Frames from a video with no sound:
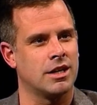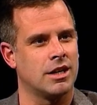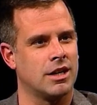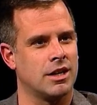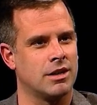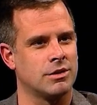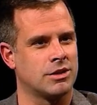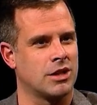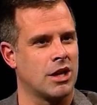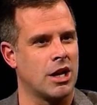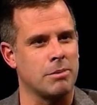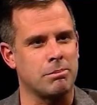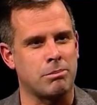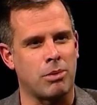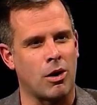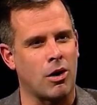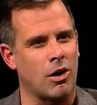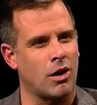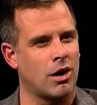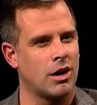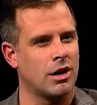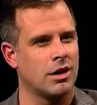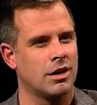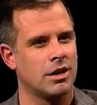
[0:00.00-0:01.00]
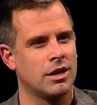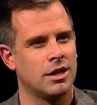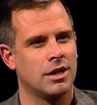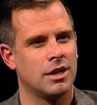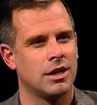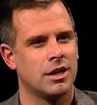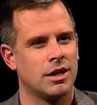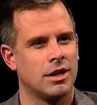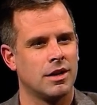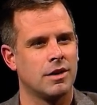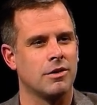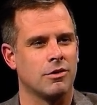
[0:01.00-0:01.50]
uh, was it on par? No,
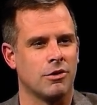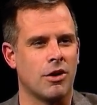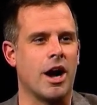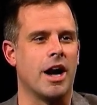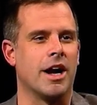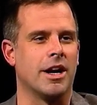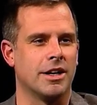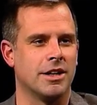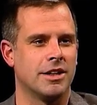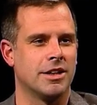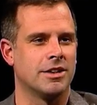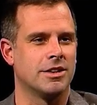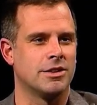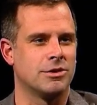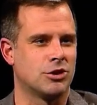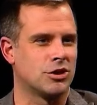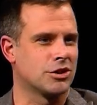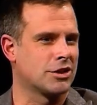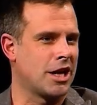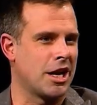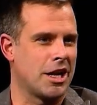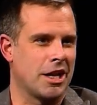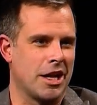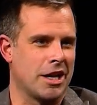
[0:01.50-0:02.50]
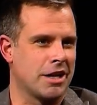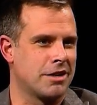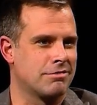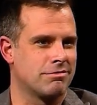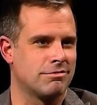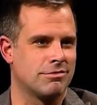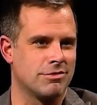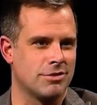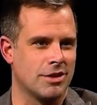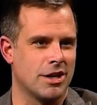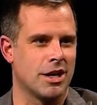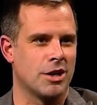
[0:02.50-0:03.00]
I wasn't right. nervous at all. Just I was like, having
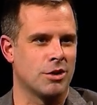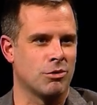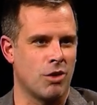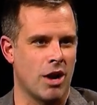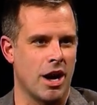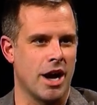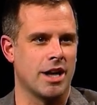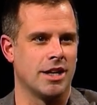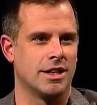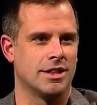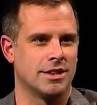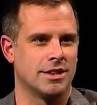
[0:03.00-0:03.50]
fun. Like right. it